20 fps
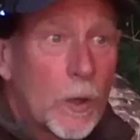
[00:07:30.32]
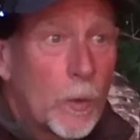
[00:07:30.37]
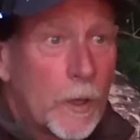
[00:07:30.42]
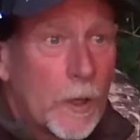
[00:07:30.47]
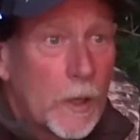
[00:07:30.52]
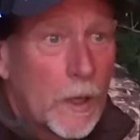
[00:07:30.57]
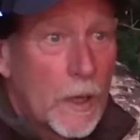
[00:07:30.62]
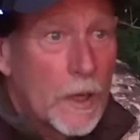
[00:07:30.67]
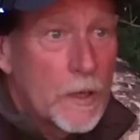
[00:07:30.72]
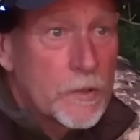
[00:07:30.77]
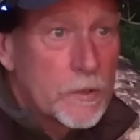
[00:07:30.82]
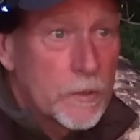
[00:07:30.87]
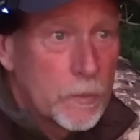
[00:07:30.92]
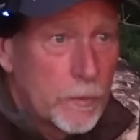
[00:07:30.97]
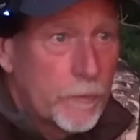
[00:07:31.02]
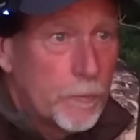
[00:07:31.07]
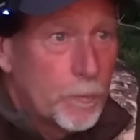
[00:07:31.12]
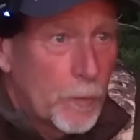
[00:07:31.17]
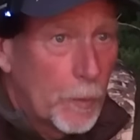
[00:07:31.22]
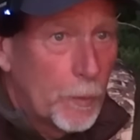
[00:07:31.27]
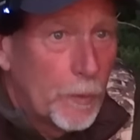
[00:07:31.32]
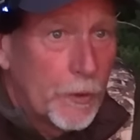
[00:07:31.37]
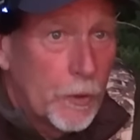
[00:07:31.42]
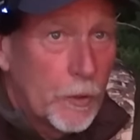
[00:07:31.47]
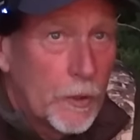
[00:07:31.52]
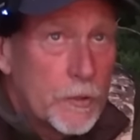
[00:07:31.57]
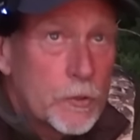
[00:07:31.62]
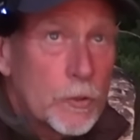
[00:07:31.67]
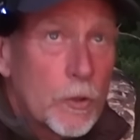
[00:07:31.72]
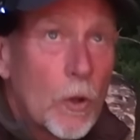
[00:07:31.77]
quickly actually. We've probably
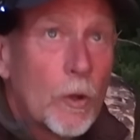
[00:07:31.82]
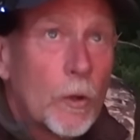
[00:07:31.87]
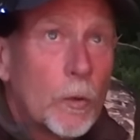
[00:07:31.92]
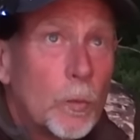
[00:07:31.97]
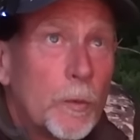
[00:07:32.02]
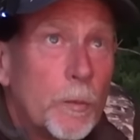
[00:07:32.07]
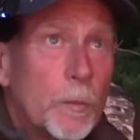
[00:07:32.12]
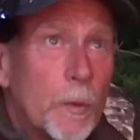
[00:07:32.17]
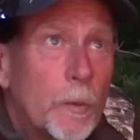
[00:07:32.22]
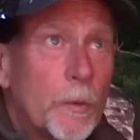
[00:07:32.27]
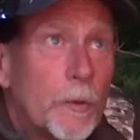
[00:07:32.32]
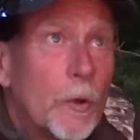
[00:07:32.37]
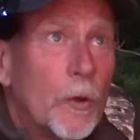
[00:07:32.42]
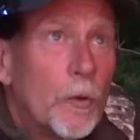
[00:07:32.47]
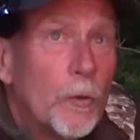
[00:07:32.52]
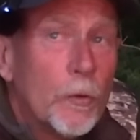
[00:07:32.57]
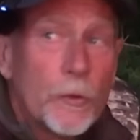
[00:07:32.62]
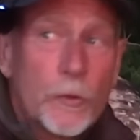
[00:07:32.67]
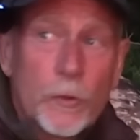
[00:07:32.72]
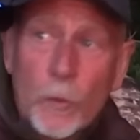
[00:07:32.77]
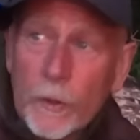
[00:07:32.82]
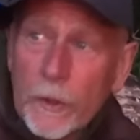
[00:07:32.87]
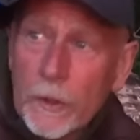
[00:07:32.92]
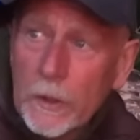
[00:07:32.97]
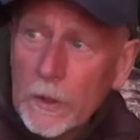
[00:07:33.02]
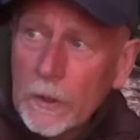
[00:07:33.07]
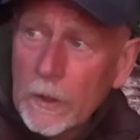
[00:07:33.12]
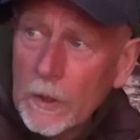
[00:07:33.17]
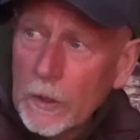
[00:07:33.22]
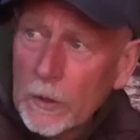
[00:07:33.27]
got, in Scotland, we've probably got another
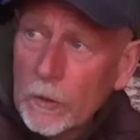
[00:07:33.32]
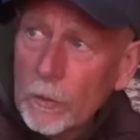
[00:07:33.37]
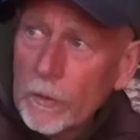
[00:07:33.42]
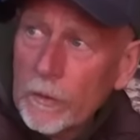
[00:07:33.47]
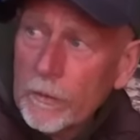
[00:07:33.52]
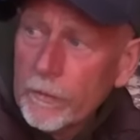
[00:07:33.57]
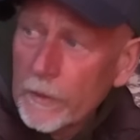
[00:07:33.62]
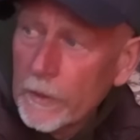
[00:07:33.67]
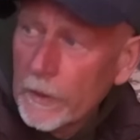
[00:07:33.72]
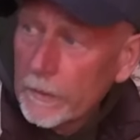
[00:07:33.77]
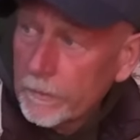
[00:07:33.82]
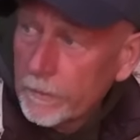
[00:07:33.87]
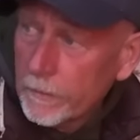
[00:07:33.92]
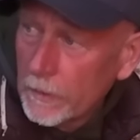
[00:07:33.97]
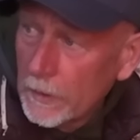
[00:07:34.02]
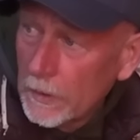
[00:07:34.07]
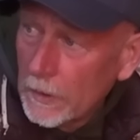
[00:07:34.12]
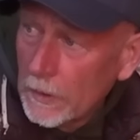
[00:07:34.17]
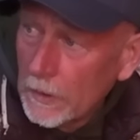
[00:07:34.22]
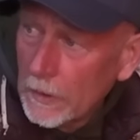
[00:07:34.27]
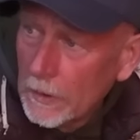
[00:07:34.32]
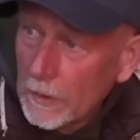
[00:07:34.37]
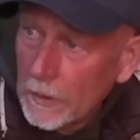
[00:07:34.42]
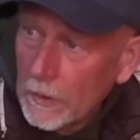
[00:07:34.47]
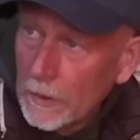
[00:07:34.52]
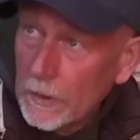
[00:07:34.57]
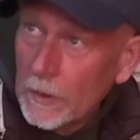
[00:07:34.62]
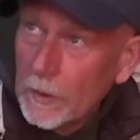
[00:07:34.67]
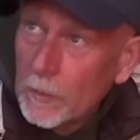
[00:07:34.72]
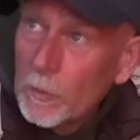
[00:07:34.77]
25
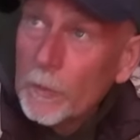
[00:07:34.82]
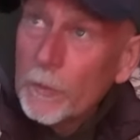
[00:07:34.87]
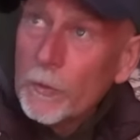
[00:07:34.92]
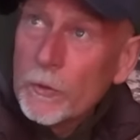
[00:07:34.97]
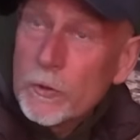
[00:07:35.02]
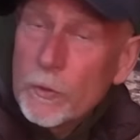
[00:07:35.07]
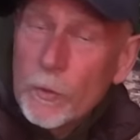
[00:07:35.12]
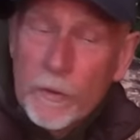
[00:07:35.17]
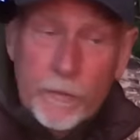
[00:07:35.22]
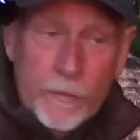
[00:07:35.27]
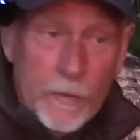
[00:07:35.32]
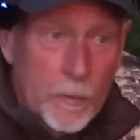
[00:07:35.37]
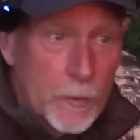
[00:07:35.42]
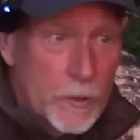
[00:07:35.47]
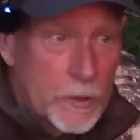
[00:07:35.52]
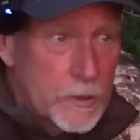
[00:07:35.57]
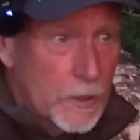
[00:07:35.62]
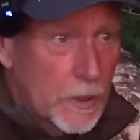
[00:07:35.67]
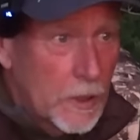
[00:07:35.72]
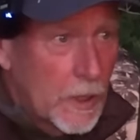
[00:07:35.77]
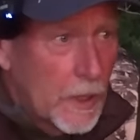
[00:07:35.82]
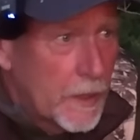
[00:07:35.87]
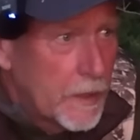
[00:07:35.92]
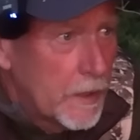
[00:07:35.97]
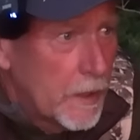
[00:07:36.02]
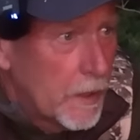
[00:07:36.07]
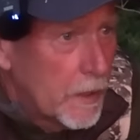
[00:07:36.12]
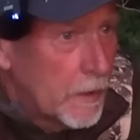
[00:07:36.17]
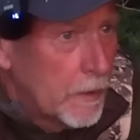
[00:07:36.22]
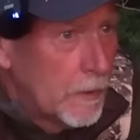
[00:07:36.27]
minutes of light
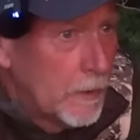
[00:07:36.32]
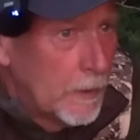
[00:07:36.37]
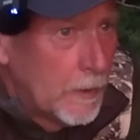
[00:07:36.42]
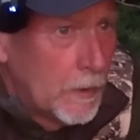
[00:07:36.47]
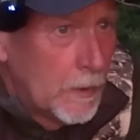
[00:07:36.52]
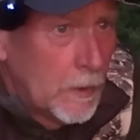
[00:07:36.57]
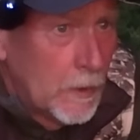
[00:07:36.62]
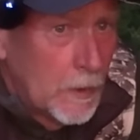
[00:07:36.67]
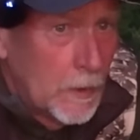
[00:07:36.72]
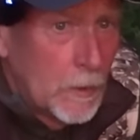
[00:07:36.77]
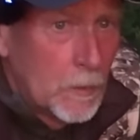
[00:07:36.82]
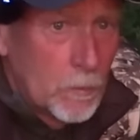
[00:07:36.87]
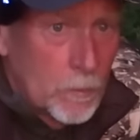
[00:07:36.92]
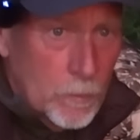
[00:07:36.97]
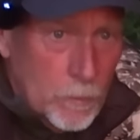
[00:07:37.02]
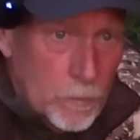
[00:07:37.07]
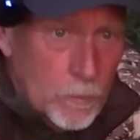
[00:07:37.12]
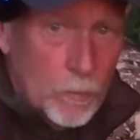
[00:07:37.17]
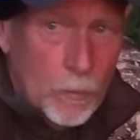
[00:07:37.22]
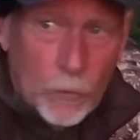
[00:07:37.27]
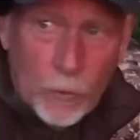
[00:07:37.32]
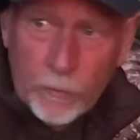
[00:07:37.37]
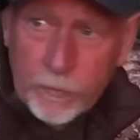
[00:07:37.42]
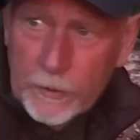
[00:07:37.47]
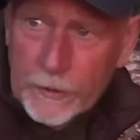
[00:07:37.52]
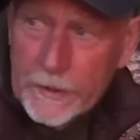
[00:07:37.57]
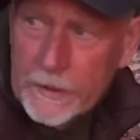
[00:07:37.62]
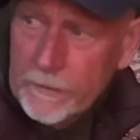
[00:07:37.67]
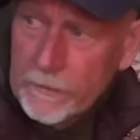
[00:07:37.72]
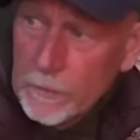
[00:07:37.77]
yet.
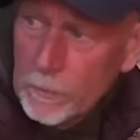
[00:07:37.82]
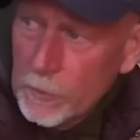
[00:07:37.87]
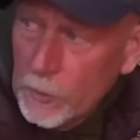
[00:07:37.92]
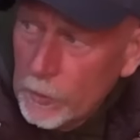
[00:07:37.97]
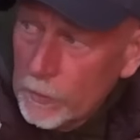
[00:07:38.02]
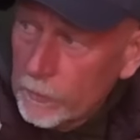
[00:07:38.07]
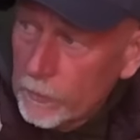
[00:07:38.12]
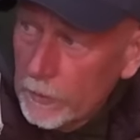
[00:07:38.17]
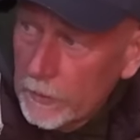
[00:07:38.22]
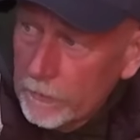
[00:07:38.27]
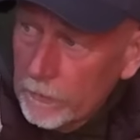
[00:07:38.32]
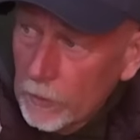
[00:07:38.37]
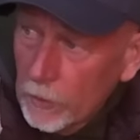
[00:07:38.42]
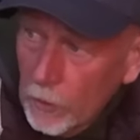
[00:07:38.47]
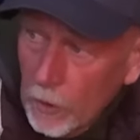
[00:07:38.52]
Lovely evening, beautiful evening, a